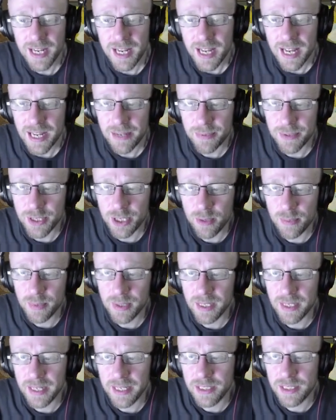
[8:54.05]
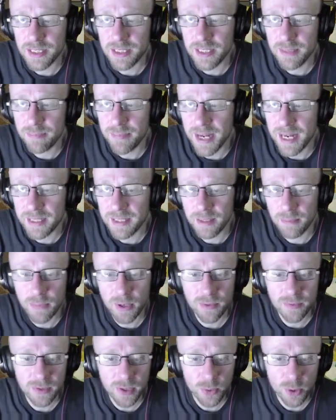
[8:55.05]
as we return Middle Ages, impacting
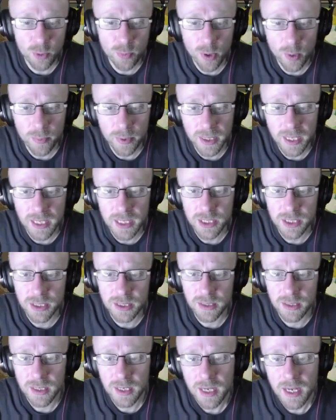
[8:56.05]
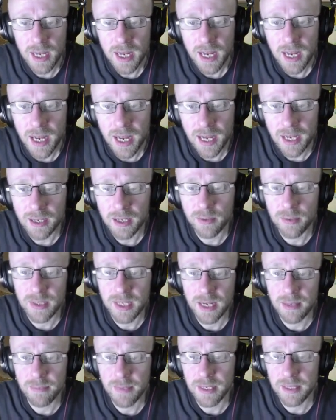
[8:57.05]
both local population and global
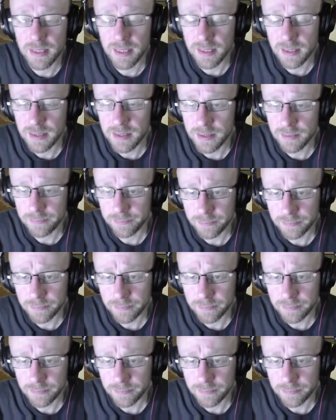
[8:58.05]
dynamics.